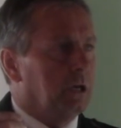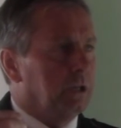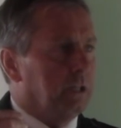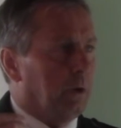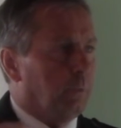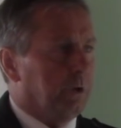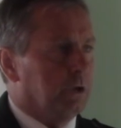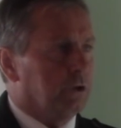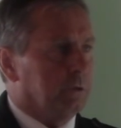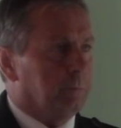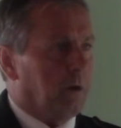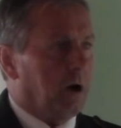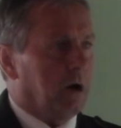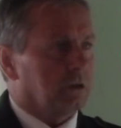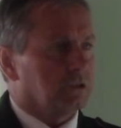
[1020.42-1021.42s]
that we could
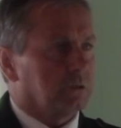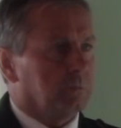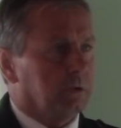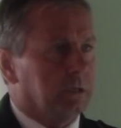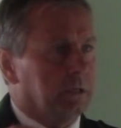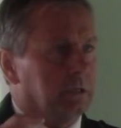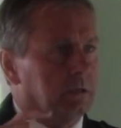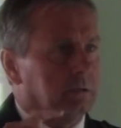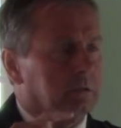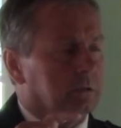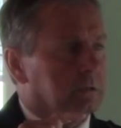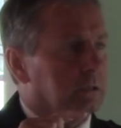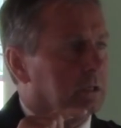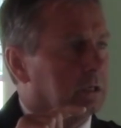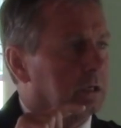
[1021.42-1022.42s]
possibly
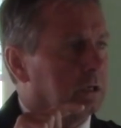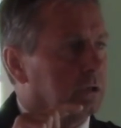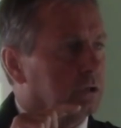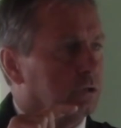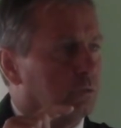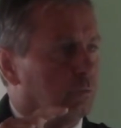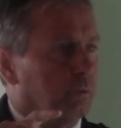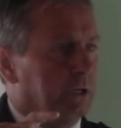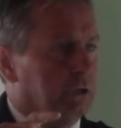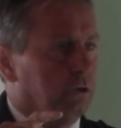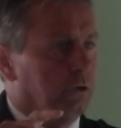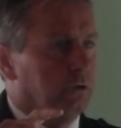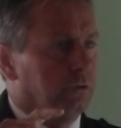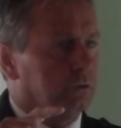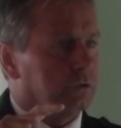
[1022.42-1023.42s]

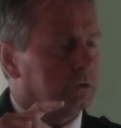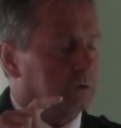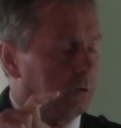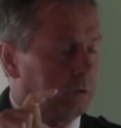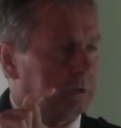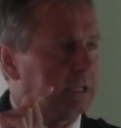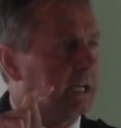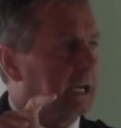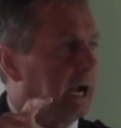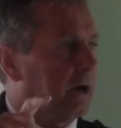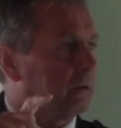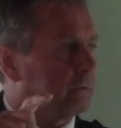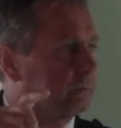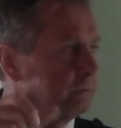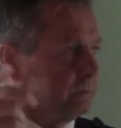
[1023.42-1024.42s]
reduce or get
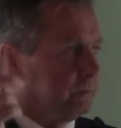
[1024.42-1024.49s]
our